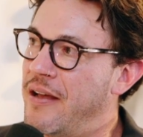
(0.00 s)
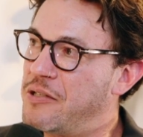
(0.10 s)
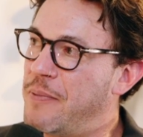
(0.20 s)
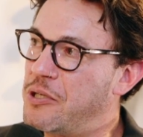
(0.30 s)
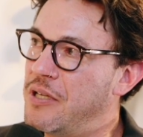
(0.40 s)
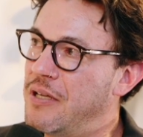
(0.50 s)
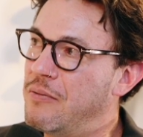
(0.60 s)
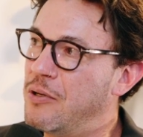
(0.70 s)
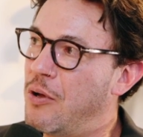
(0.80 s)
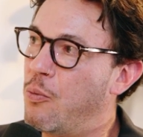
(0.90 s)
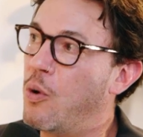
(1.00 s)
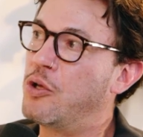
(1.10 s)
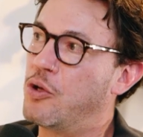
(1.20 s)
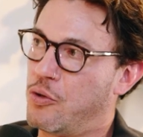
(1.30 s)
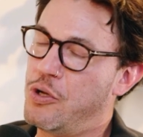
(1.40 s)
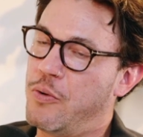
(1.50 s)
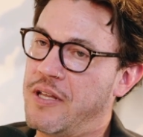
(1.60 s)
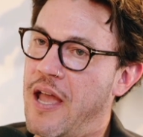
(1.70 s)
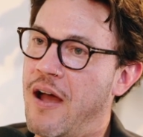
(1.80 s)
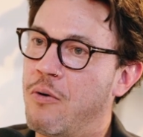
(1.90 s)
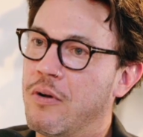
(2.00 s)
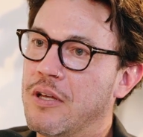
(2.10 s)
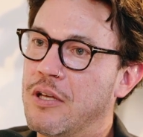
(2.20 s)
especially, you know, what you're doing now,